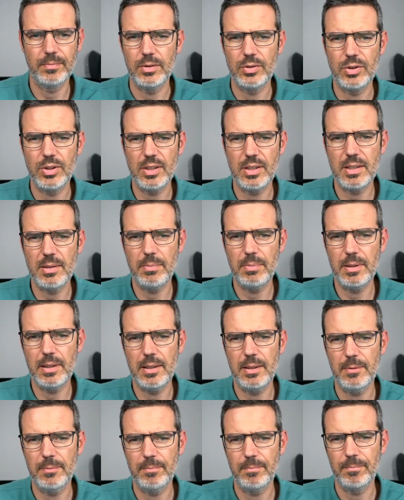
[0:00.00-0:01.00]

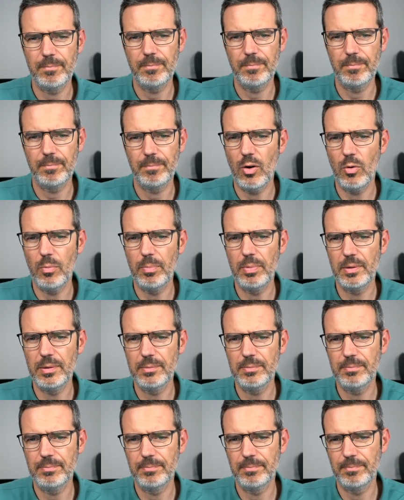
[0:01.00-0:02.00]
GCP,
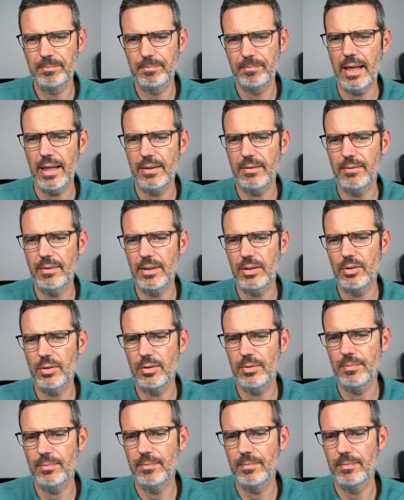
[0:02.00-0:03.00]
Open, and
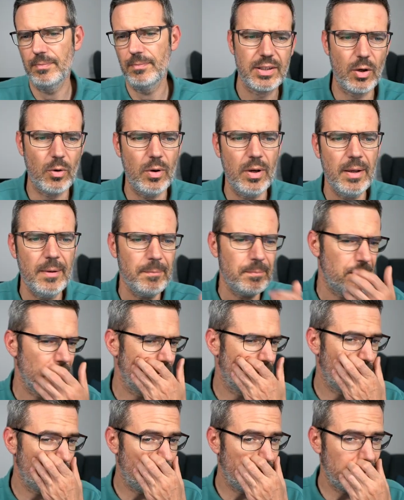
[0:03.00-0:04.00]
Vendor. So
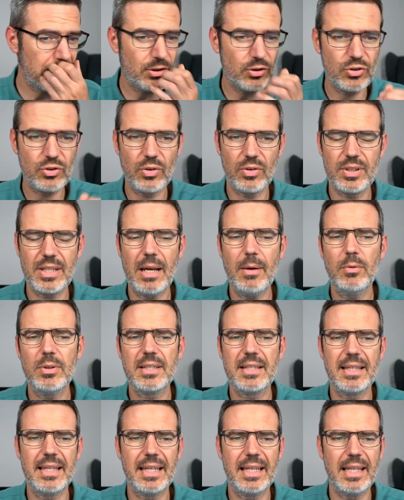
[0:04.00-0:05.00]
for vector stores, I
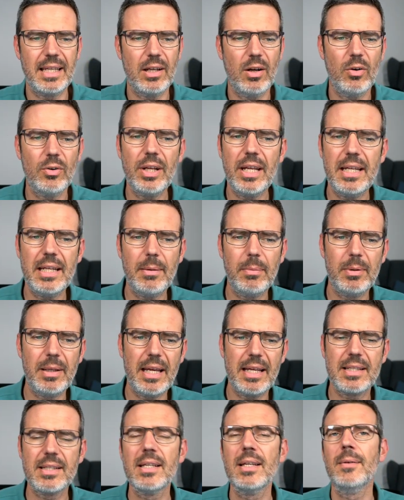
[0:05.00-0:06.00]
was thinking on
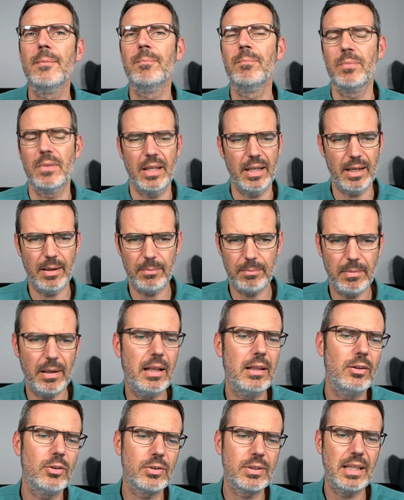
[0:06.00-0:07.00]
AWS, and
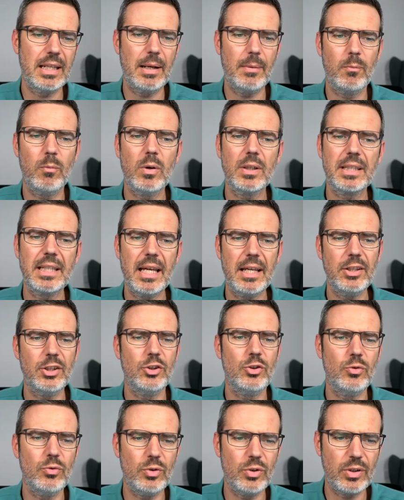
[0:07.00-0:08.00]
I looked that up. What can
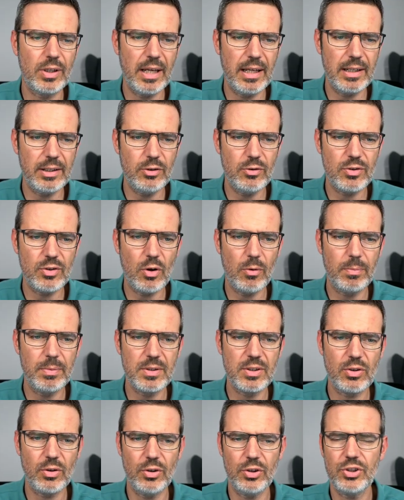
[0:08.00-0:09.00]
you do? You can use
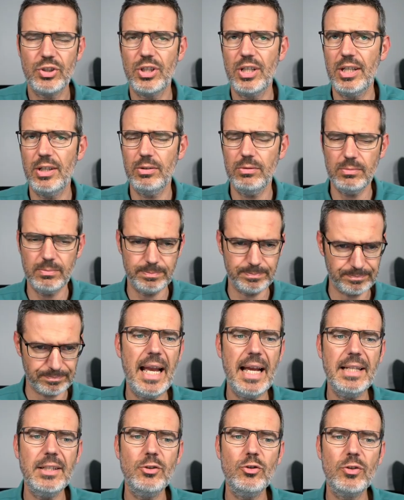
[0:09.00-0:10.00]
OpenSearch here,
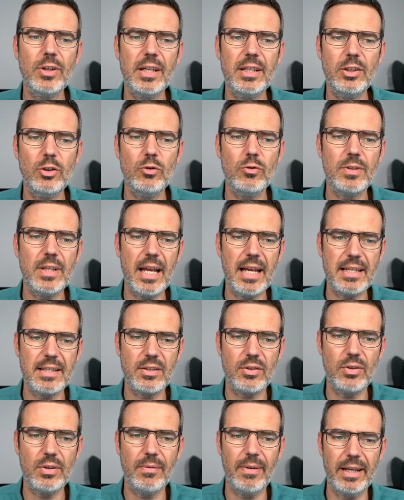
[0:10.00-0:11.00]
and you can use
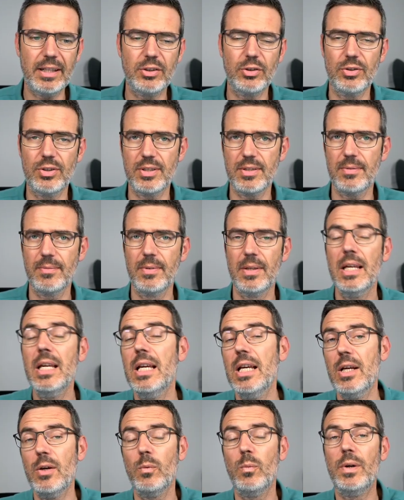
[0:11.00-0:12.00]
S3 vectors,
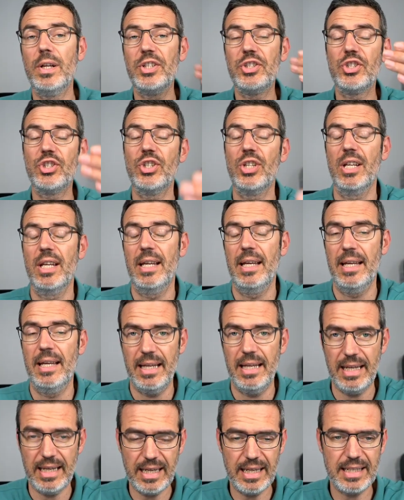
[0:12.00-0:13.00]
which
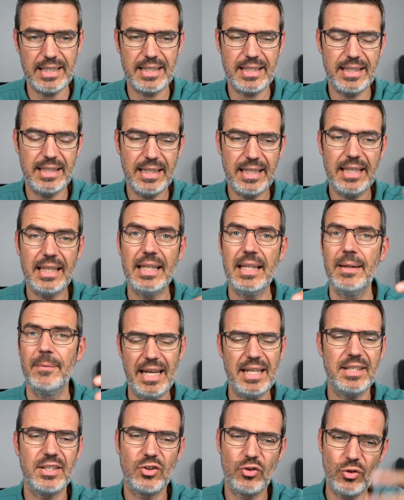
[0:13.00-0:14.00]
is the
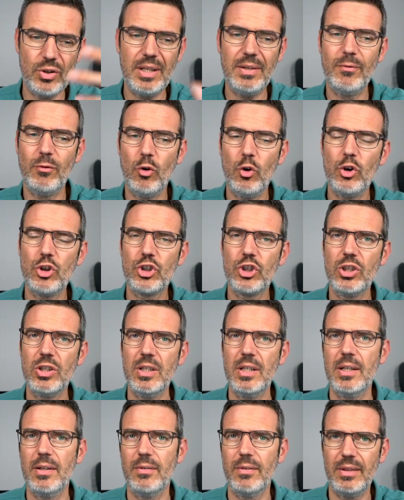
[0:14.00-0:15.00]
S3
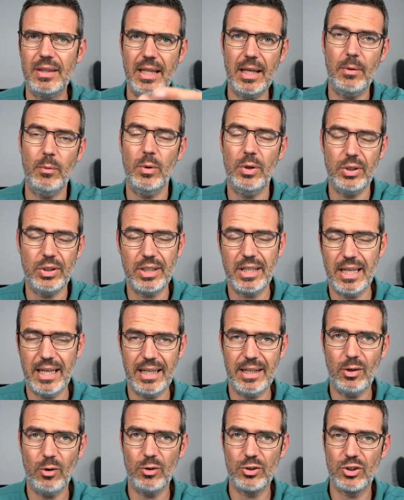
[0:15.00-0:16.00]
version where you
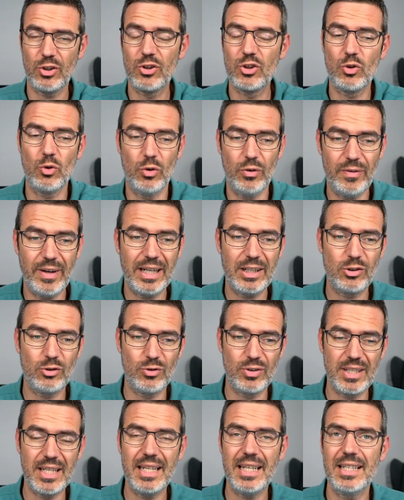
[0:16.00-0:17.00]
can also store
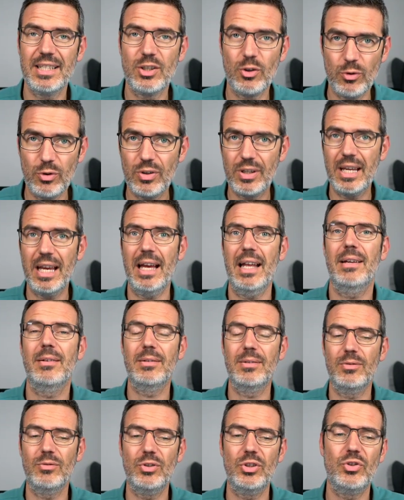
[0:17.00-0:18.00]
vectors in it, so you
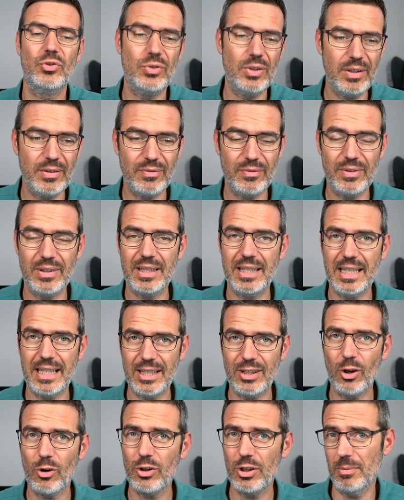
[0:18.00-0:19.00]
can retrieve
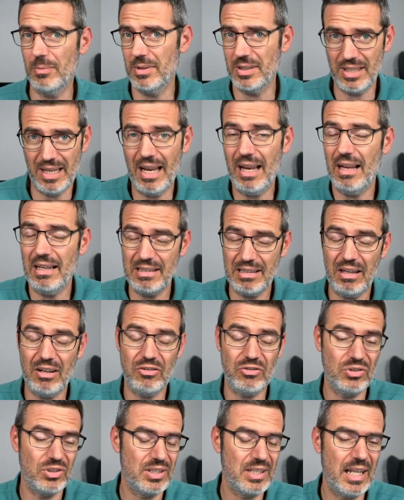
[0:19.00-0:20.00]
the documents, as I
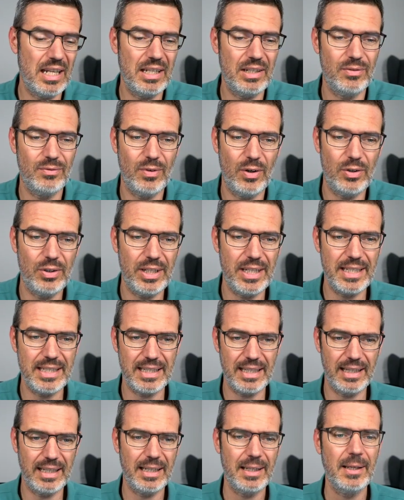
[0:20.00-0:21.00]
understand, very
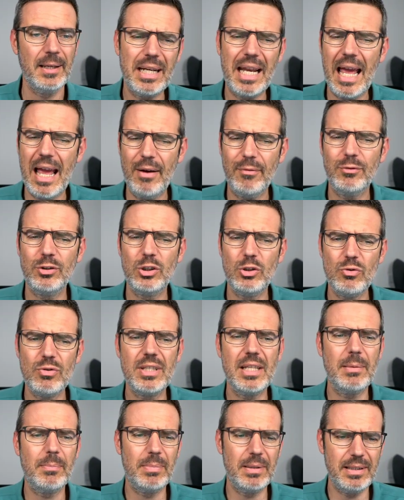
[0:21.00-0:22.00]
easily. But I haven't
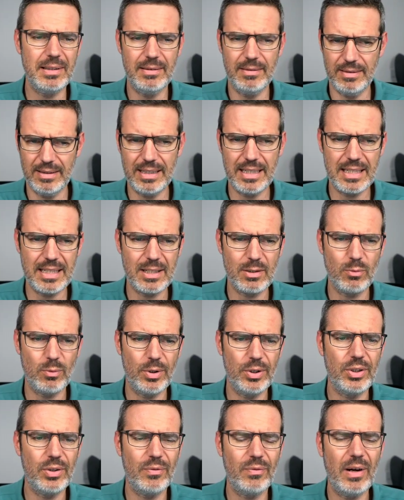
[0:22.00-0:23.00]
used it, but this is
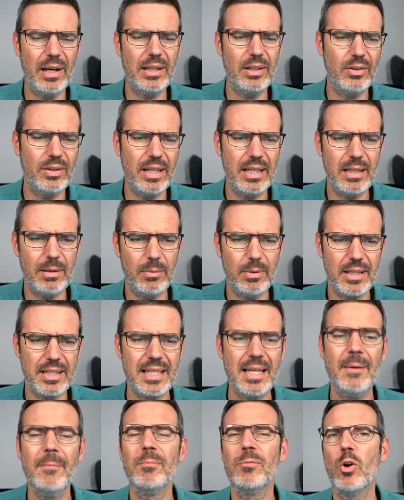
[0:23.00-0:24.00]
where you find on
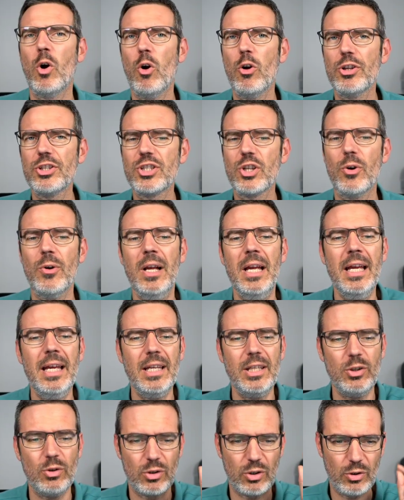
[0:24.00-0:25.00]
AWS. Also,
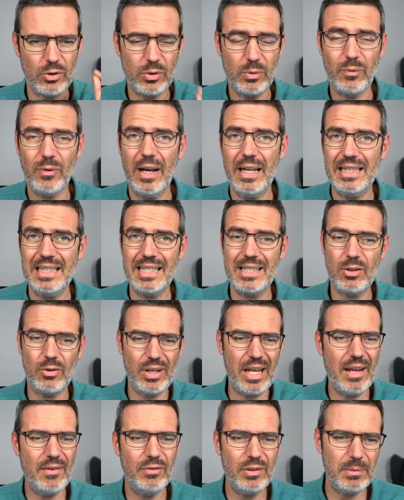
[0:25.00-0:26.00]
you're going to find this
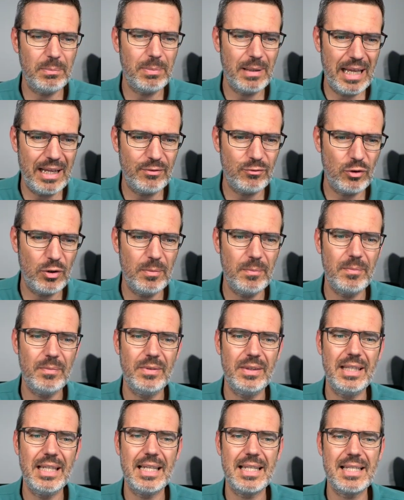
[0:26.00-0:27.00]
on every platform,
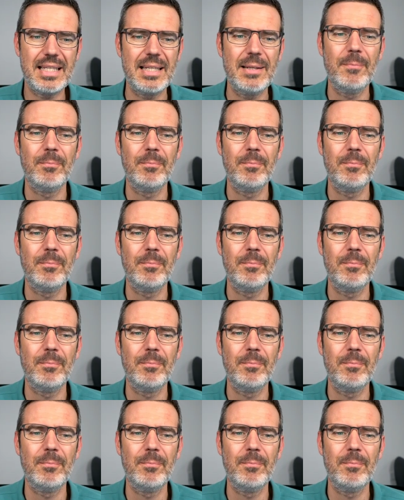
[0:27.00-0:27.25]
this